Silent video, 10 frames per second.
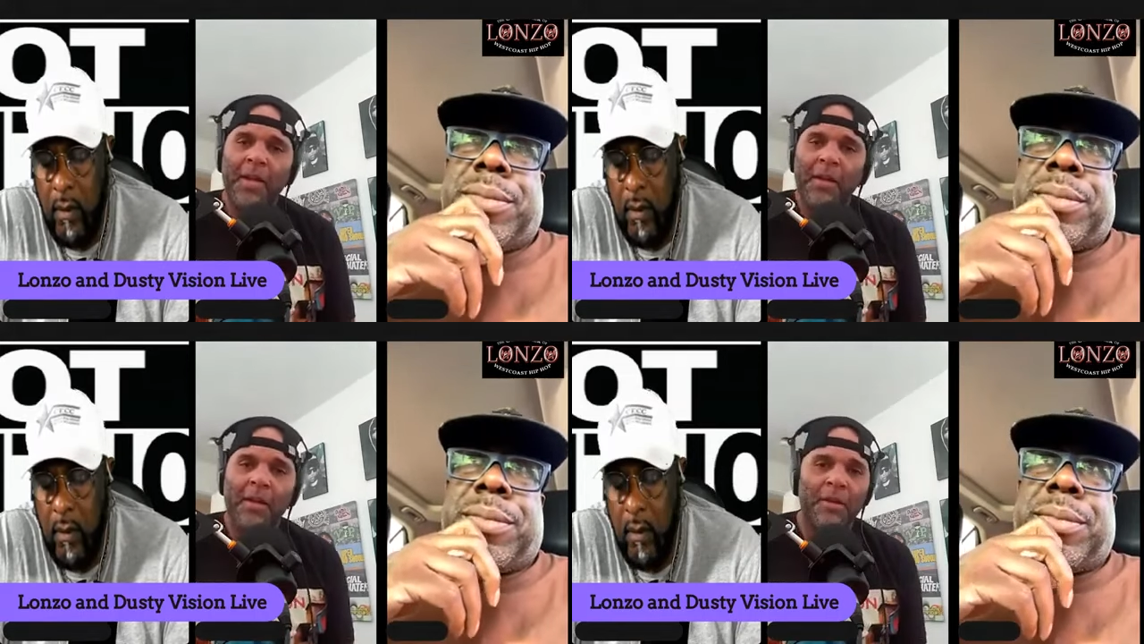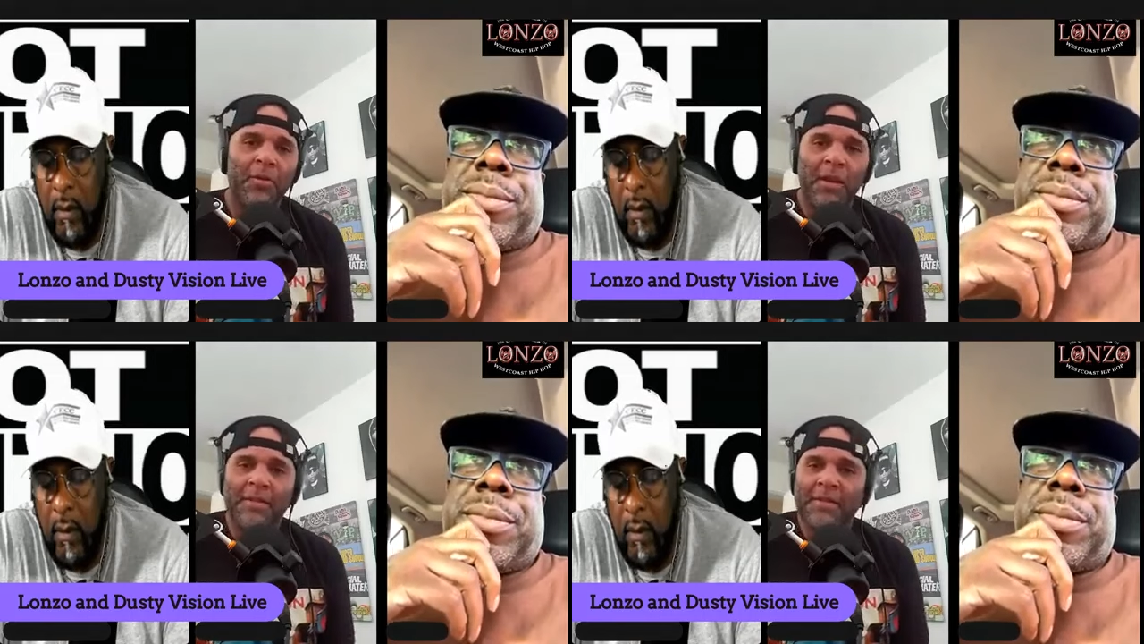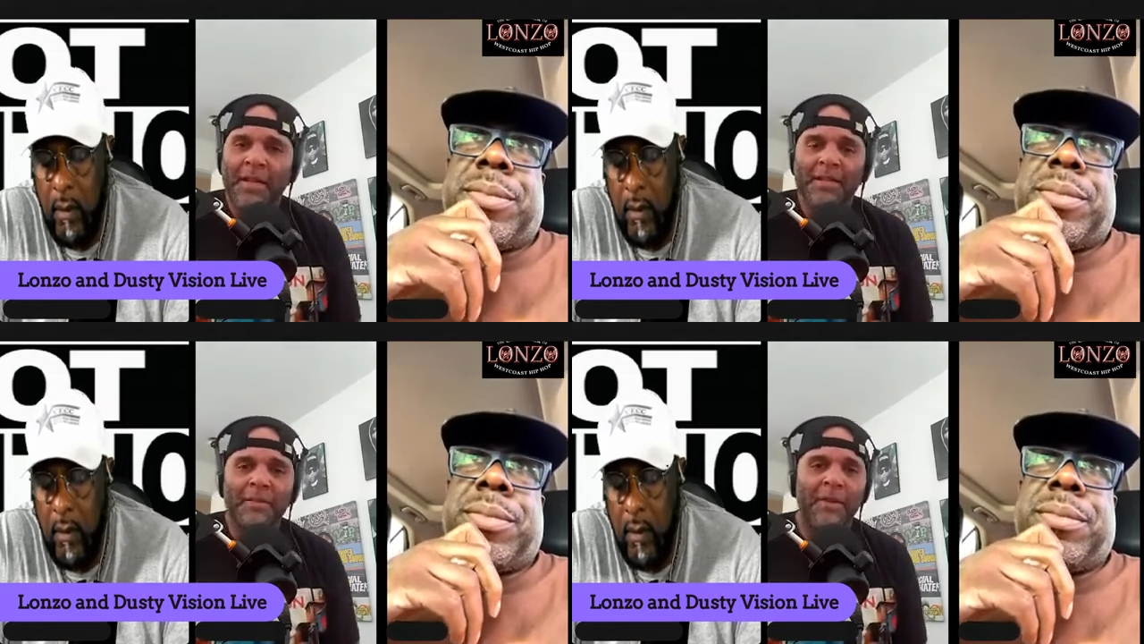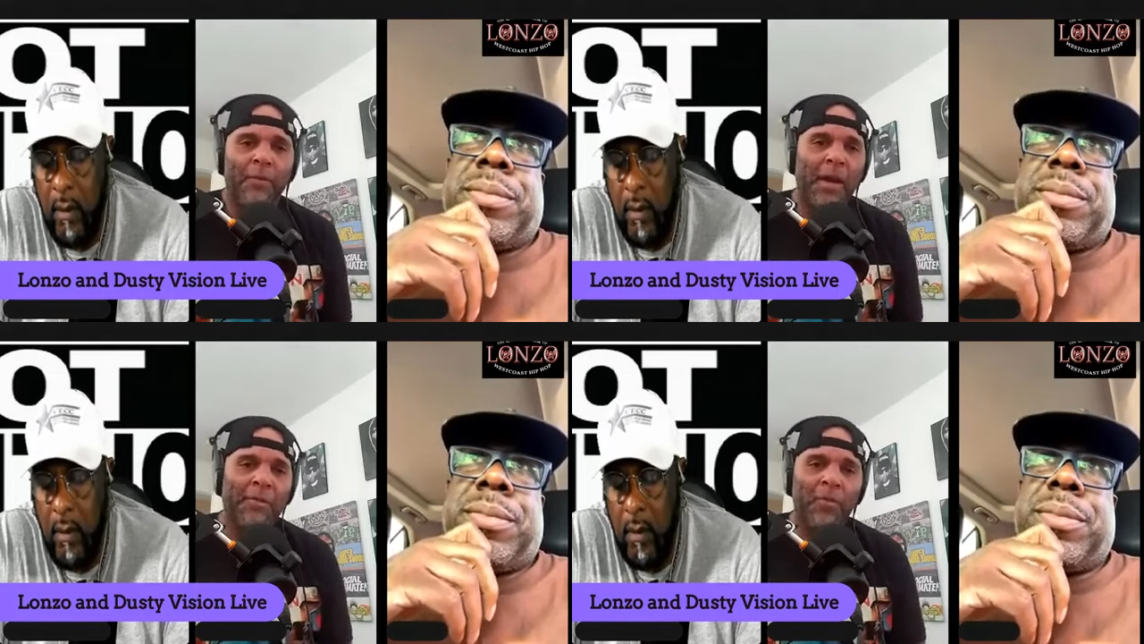Speaker 1: peeing on grave sites of their
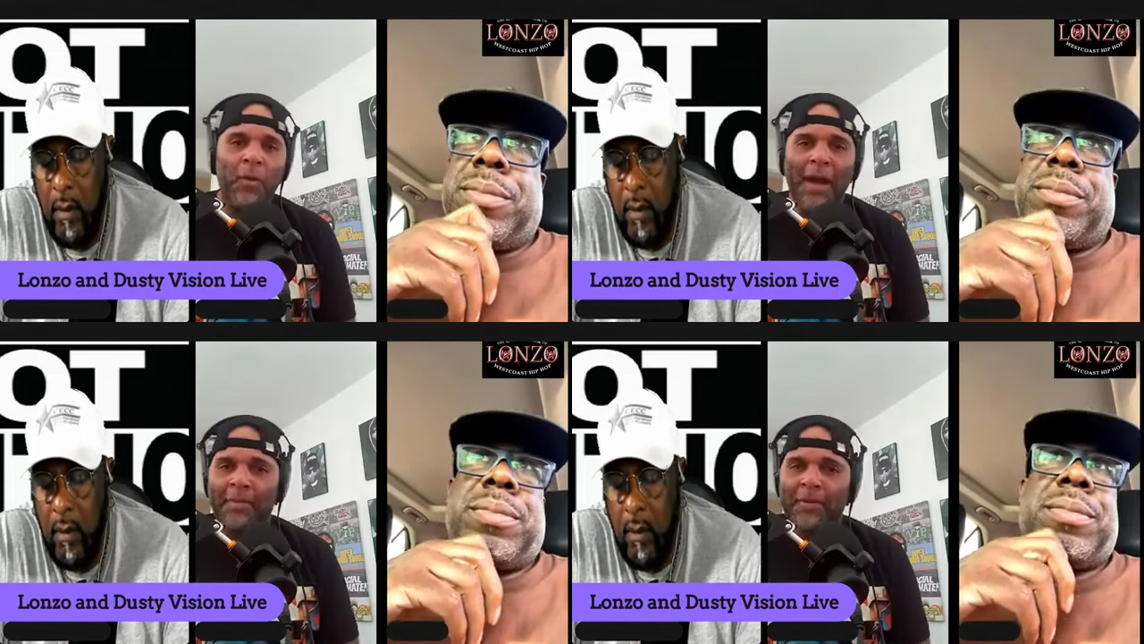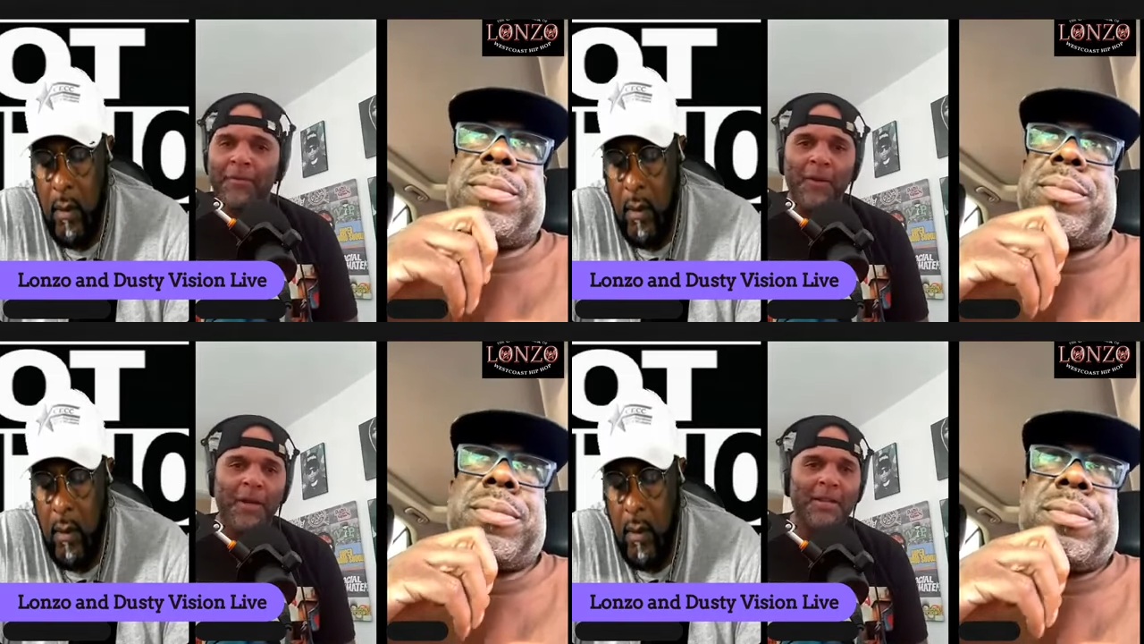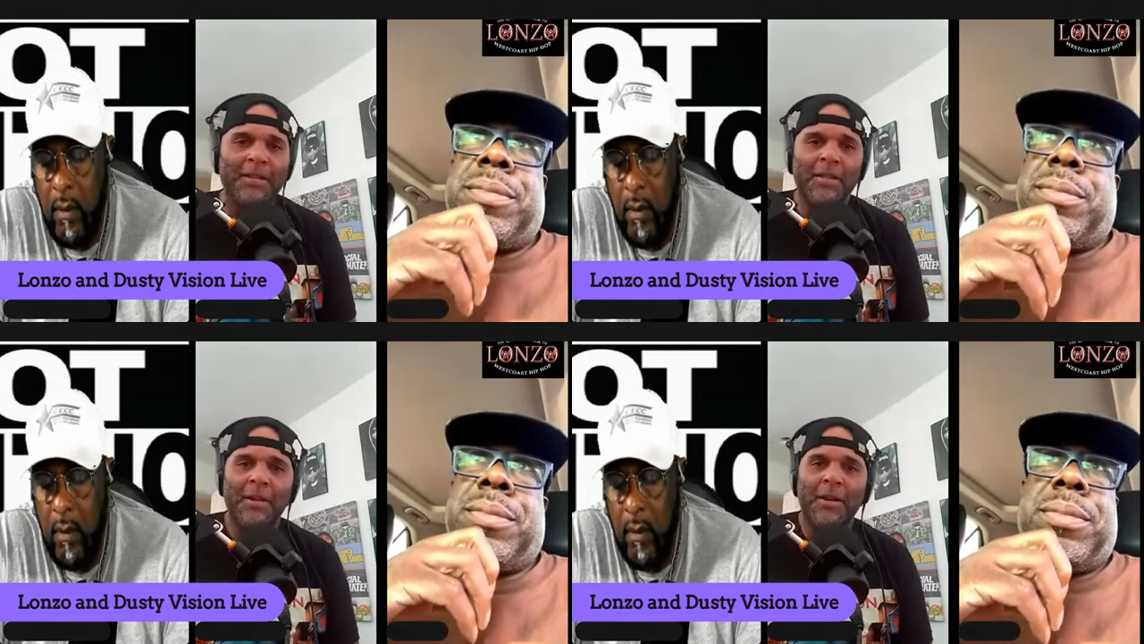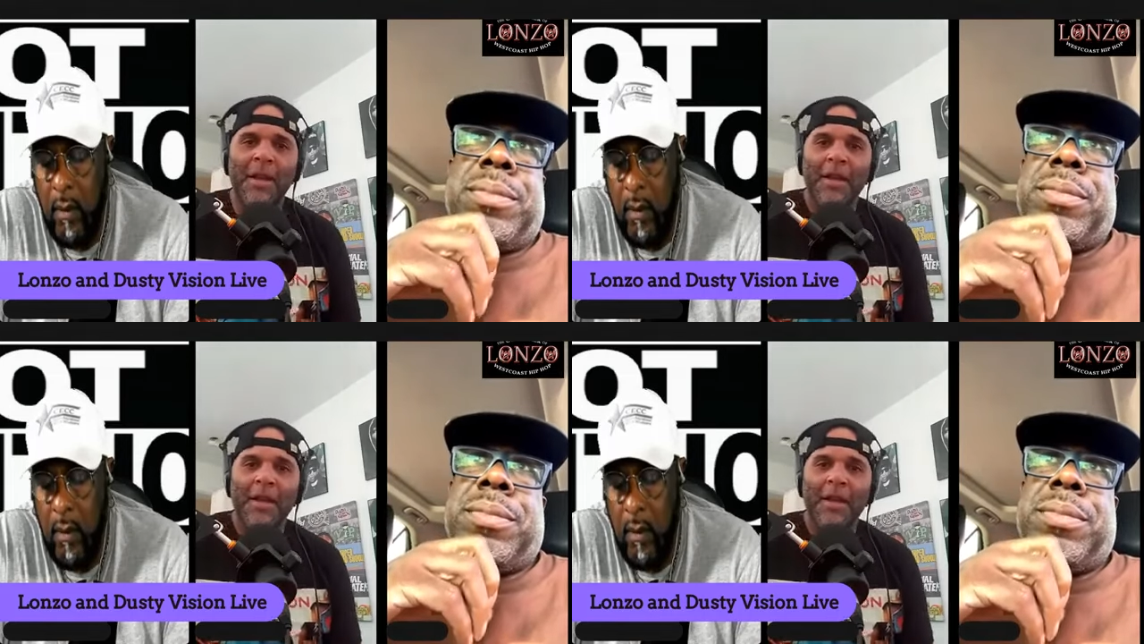rival rapper friends and they're